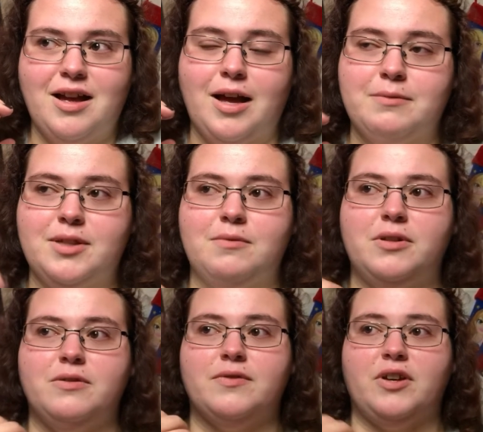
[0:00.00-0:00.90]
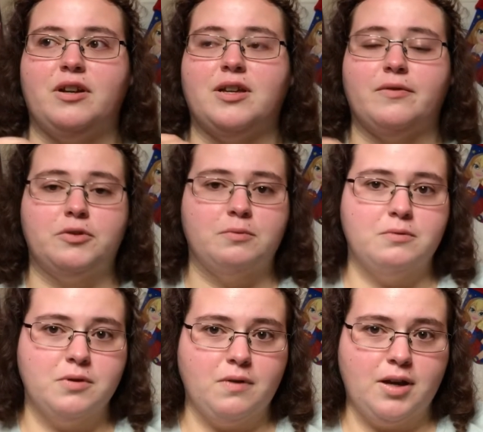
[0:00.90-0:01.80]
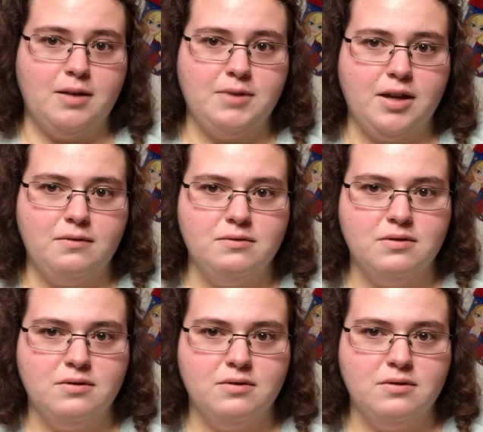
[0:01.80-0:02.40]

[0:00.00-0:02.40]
I'm someone who's very comfortable with who I am now.